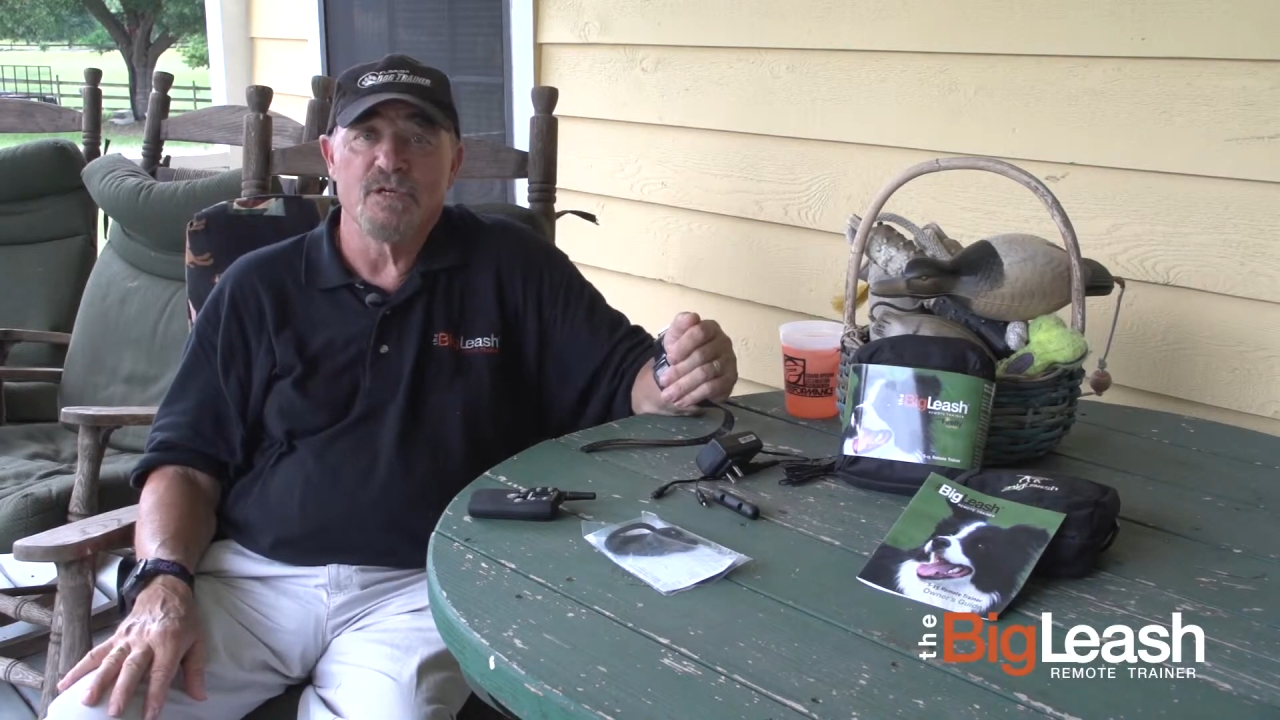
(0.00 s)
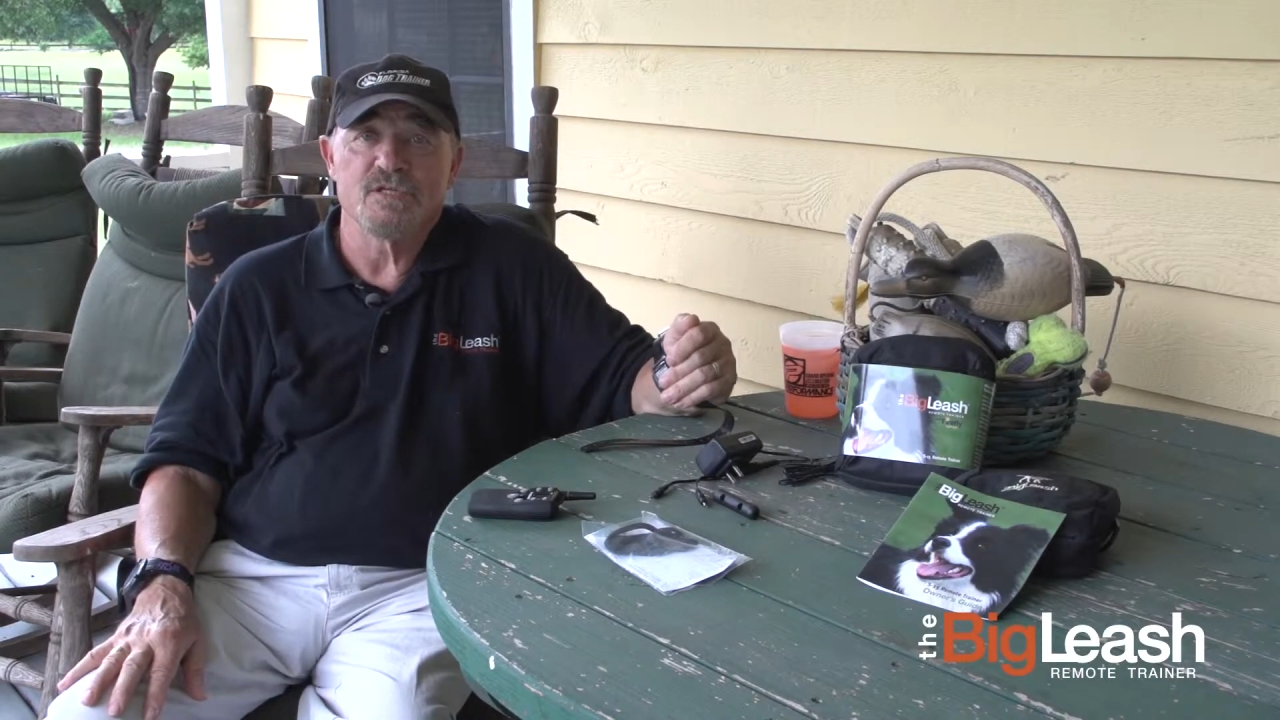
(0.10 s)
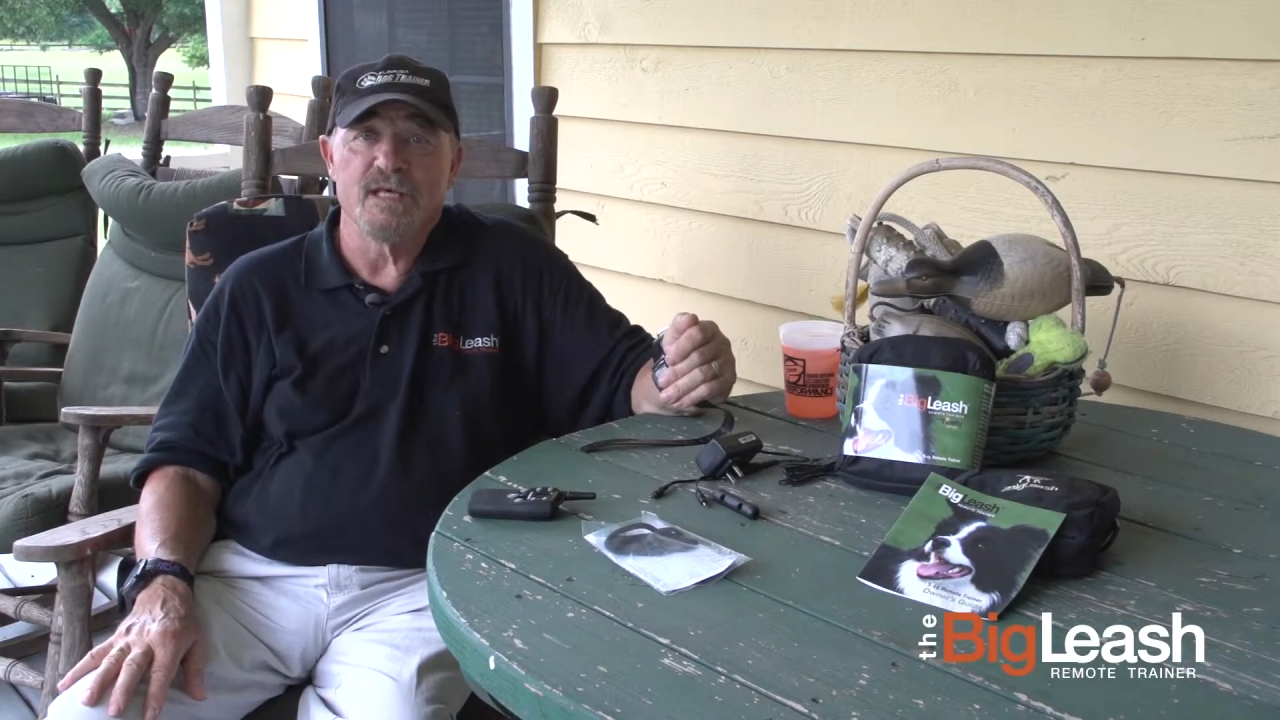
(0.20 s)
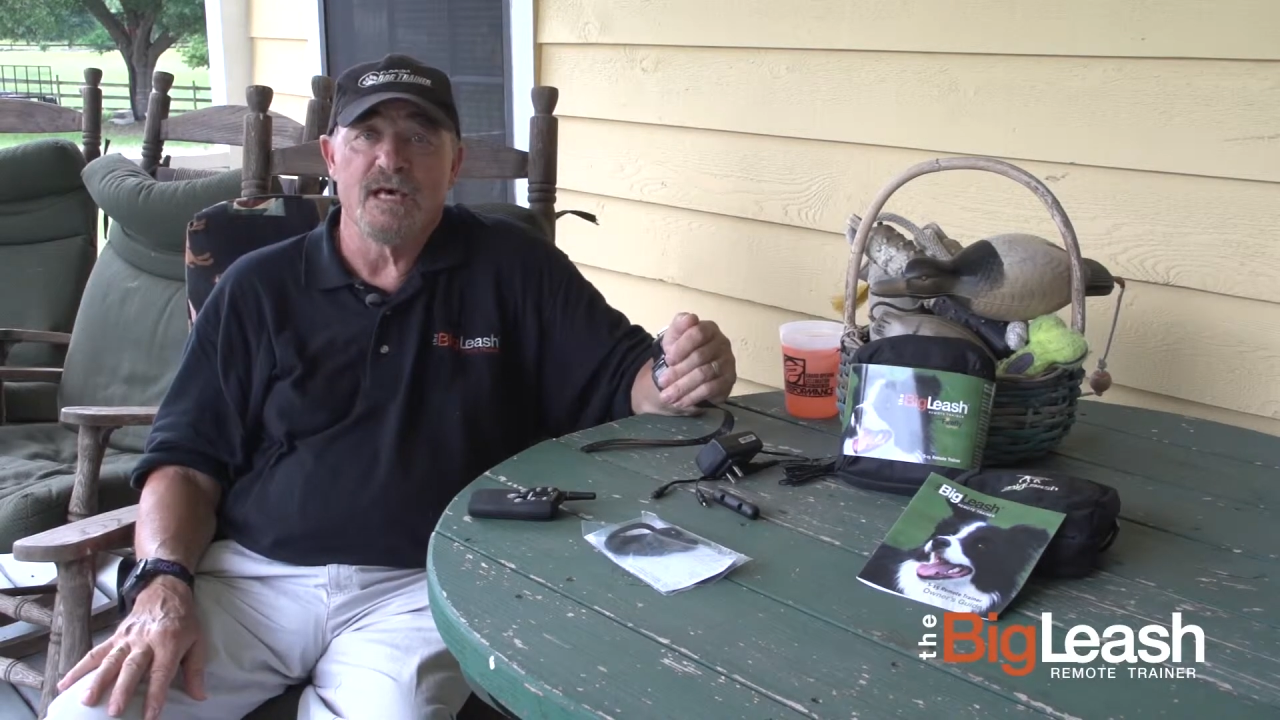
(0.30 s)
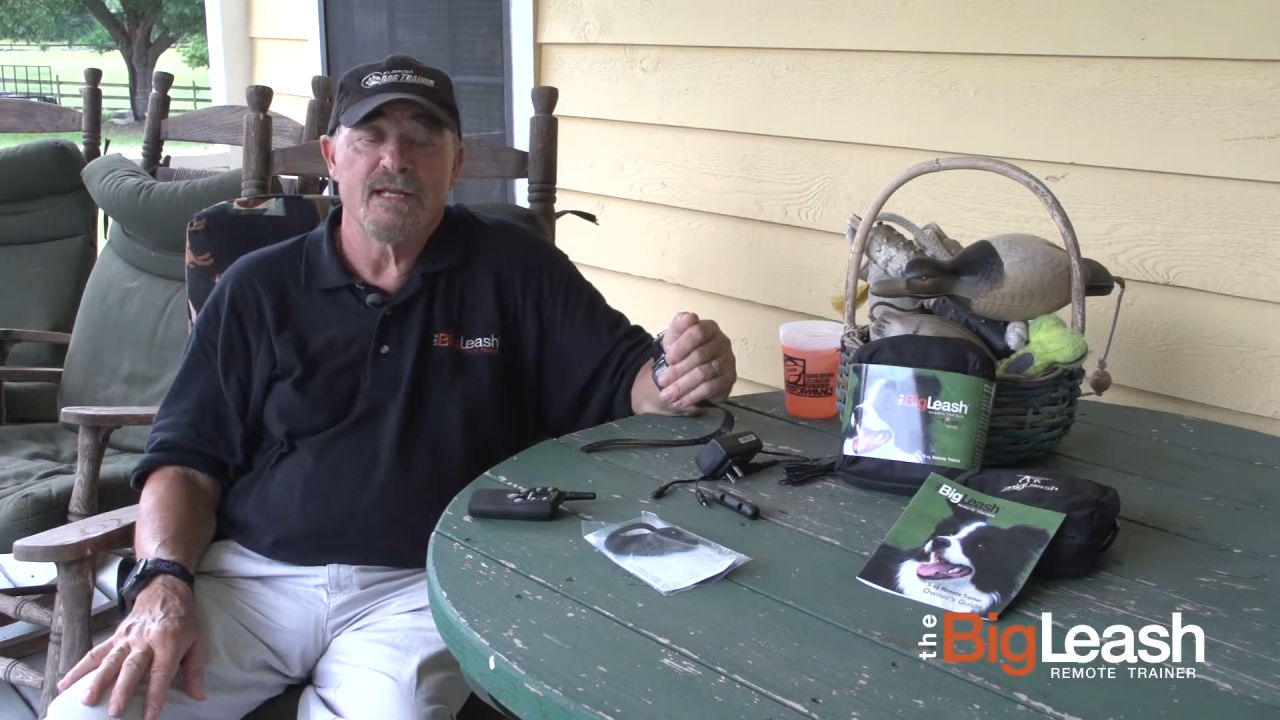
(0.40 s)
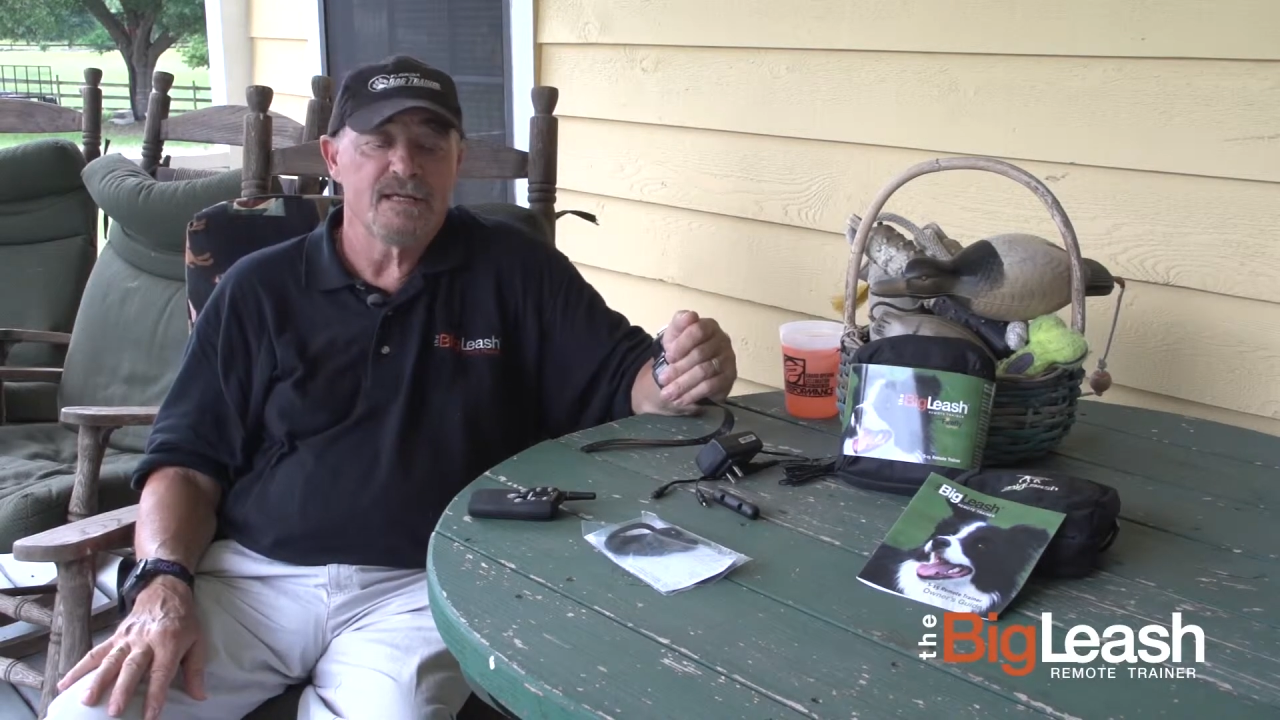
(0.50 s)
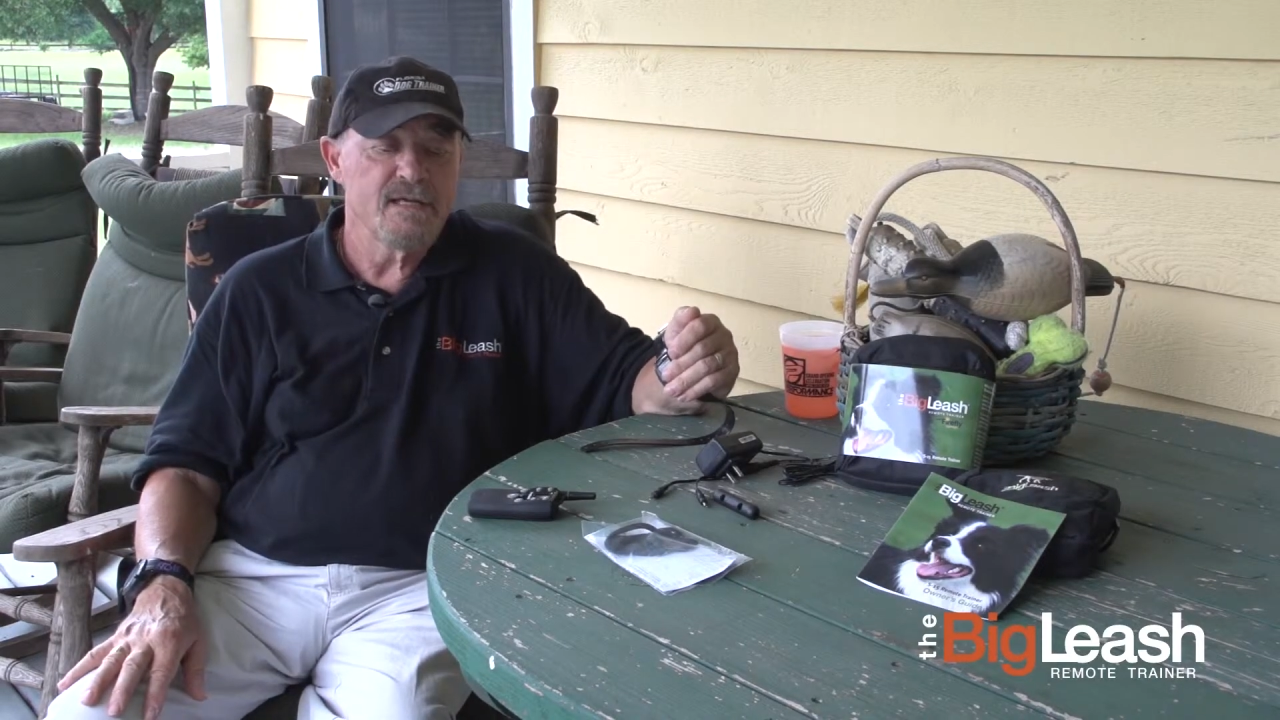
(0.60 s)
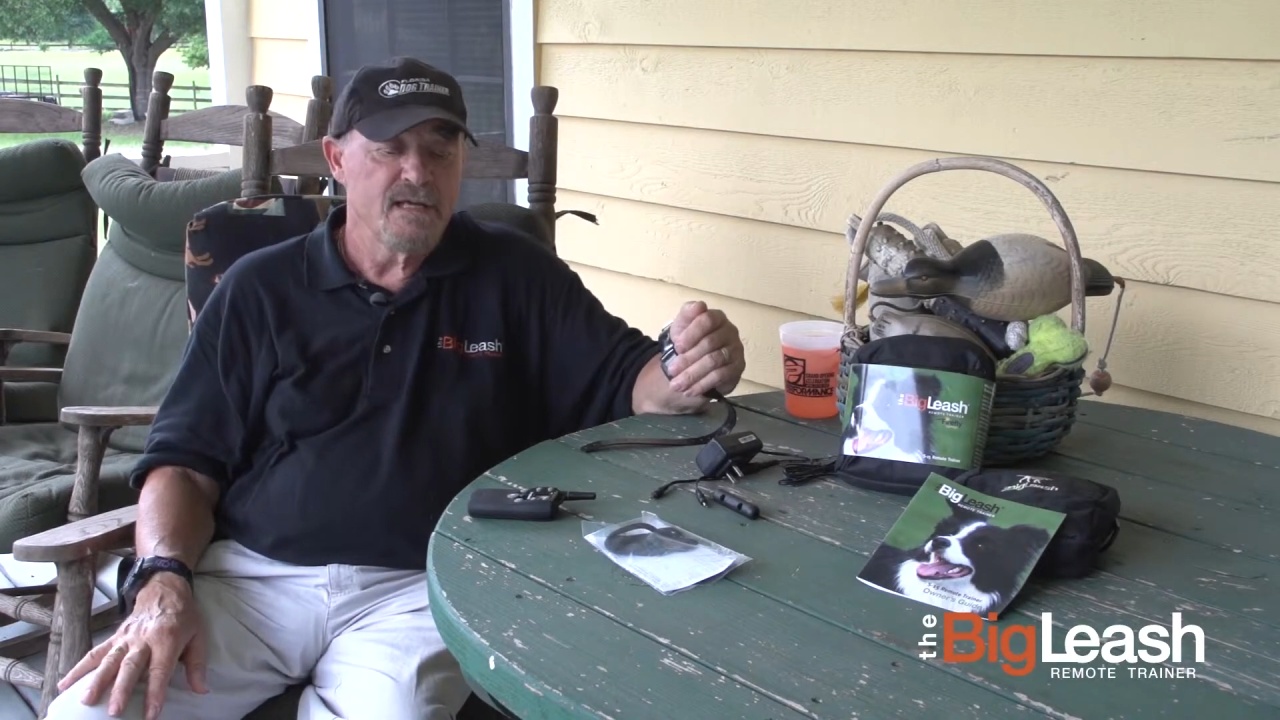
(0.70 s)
as that.